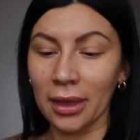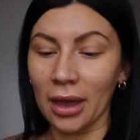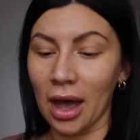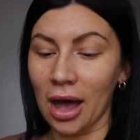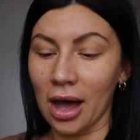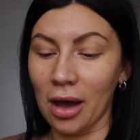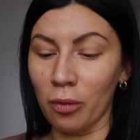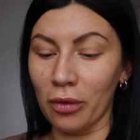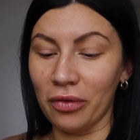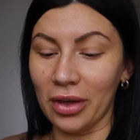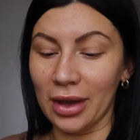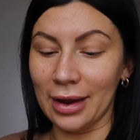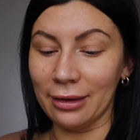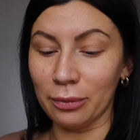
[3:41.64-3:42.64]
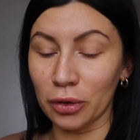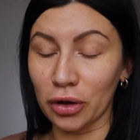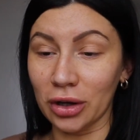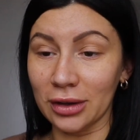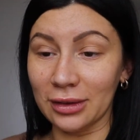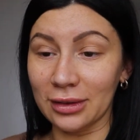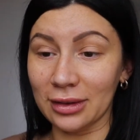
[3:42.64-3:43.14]
with these,
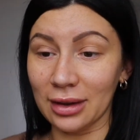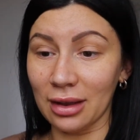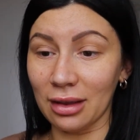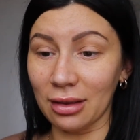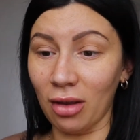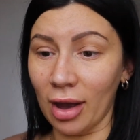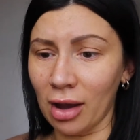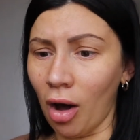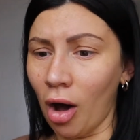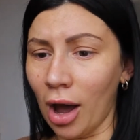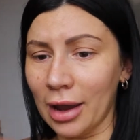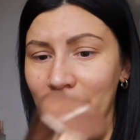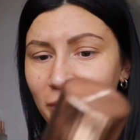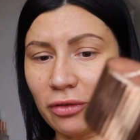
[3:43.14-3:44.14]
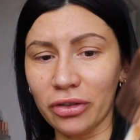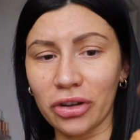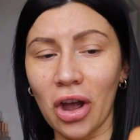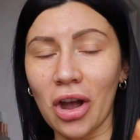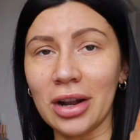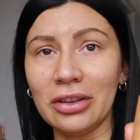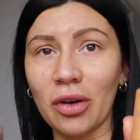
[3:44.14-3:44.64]
because like I
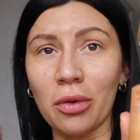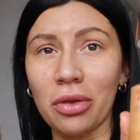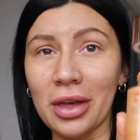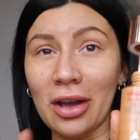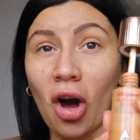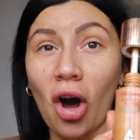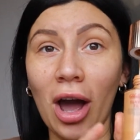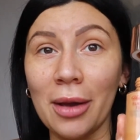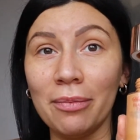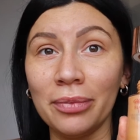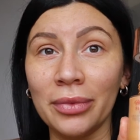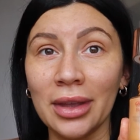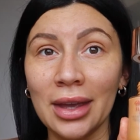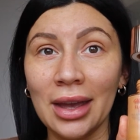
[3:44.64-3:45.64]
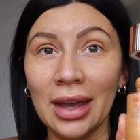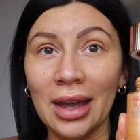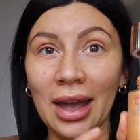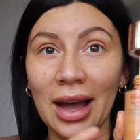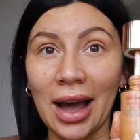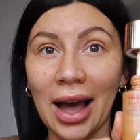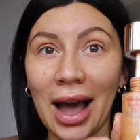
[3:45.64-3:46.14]
certainly don't think I'm
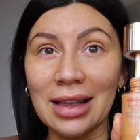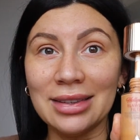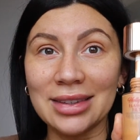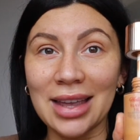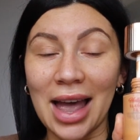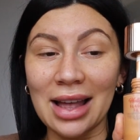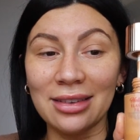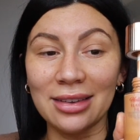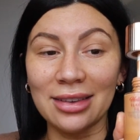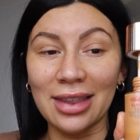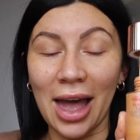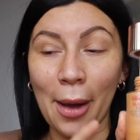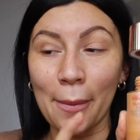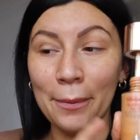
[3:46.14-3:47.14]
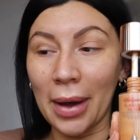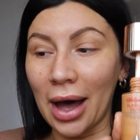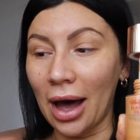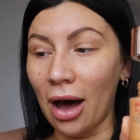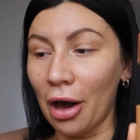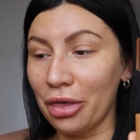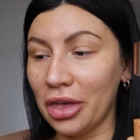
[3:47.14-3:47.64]
as tanned as that,
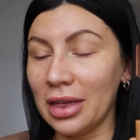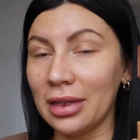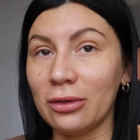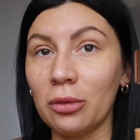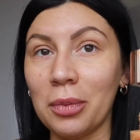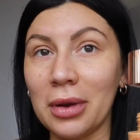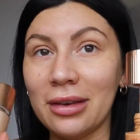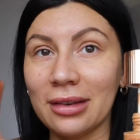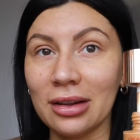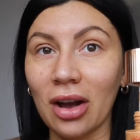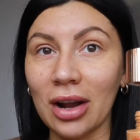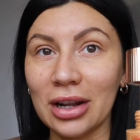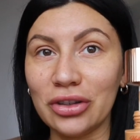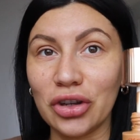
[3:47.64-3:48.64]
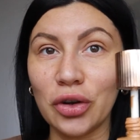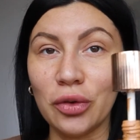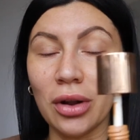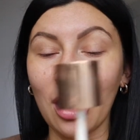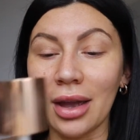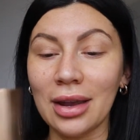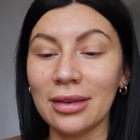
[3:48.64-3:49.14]
but I think this would be slightly too
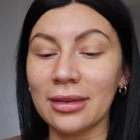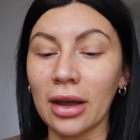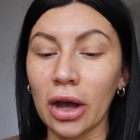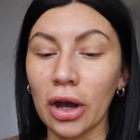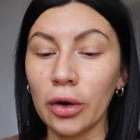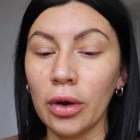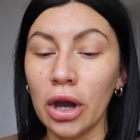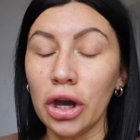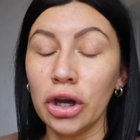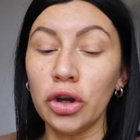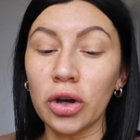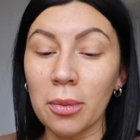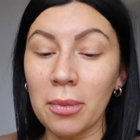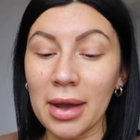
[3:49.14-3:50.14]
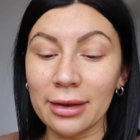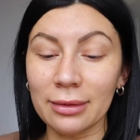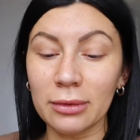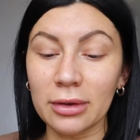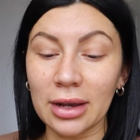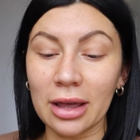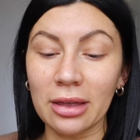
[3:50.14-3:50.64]
light. So you can mix
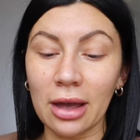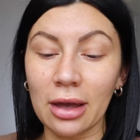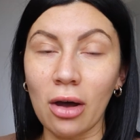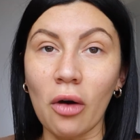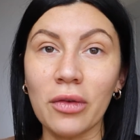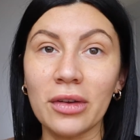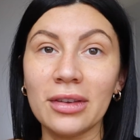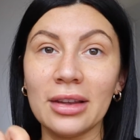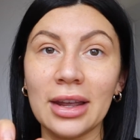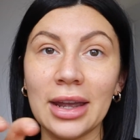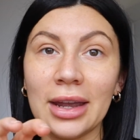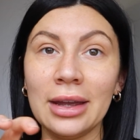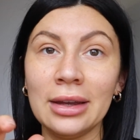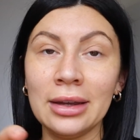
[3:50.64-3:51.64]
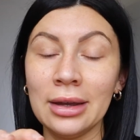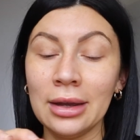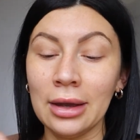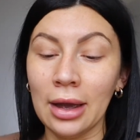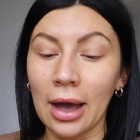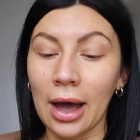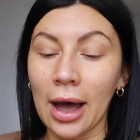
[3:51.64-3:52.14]
them together, obviously,
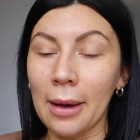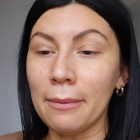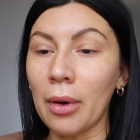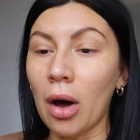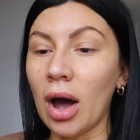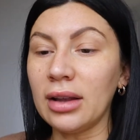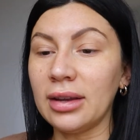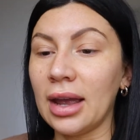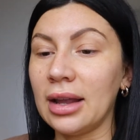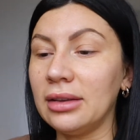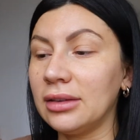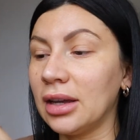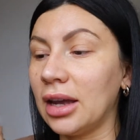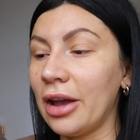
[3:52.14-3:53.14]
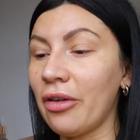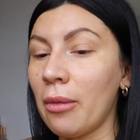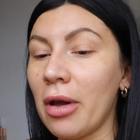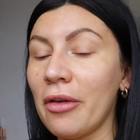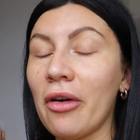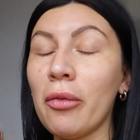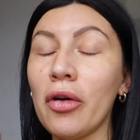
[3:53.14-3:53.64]
but I tend to, if I
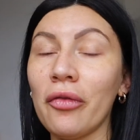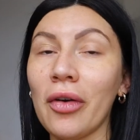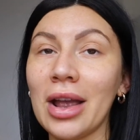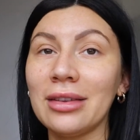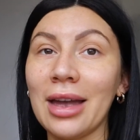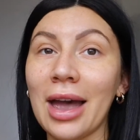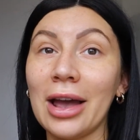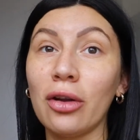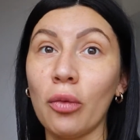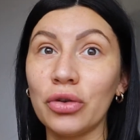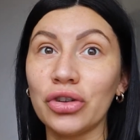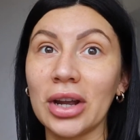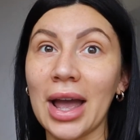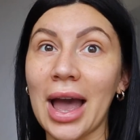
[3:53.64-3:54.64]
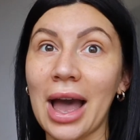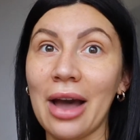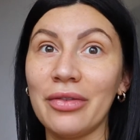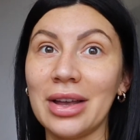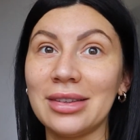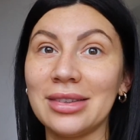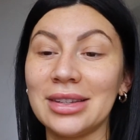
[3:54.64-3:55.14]
put fake tan on, which I
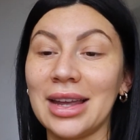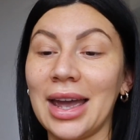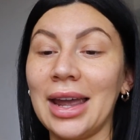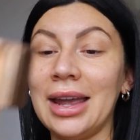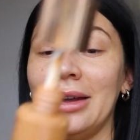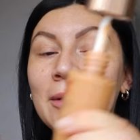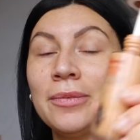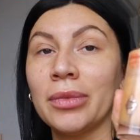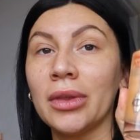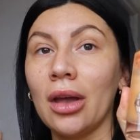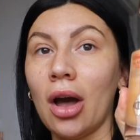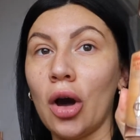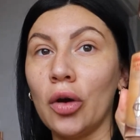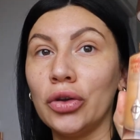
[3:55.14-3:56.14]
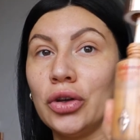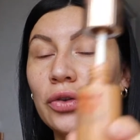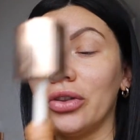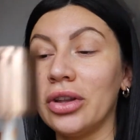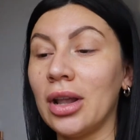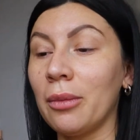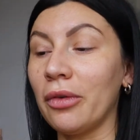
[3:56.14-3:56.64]
have yesterday, I'll
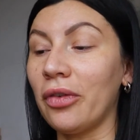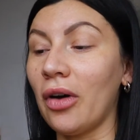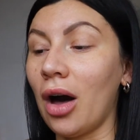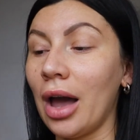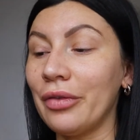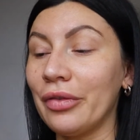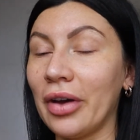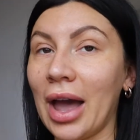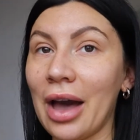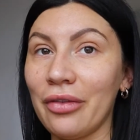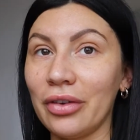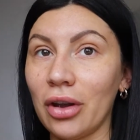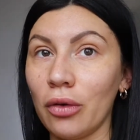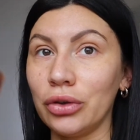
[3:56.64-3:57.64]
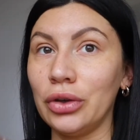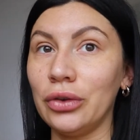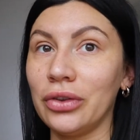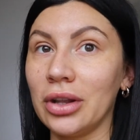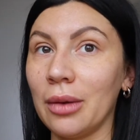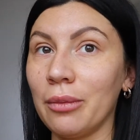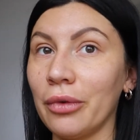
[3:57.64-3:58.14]
use the number 5. If I haven't, I'll
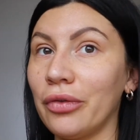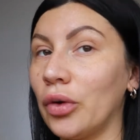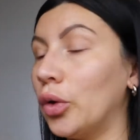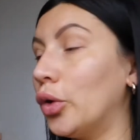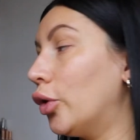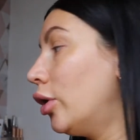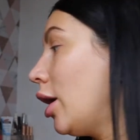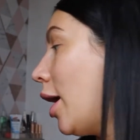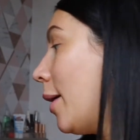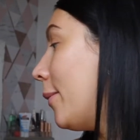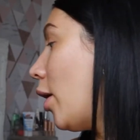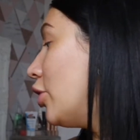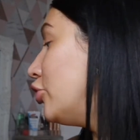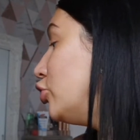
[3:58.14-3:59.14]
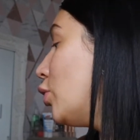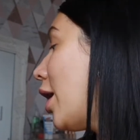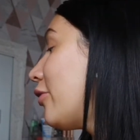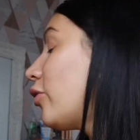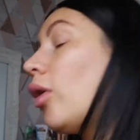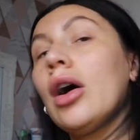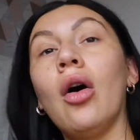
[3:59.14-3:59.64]
use the number 4. But I do
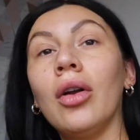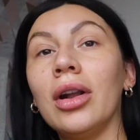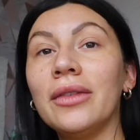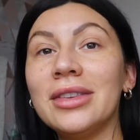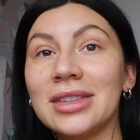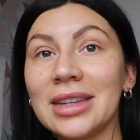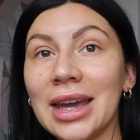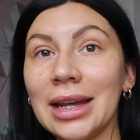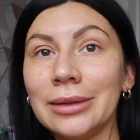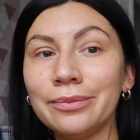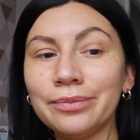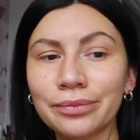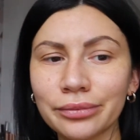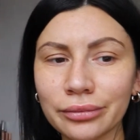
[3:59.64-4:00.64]
have quite olive skin.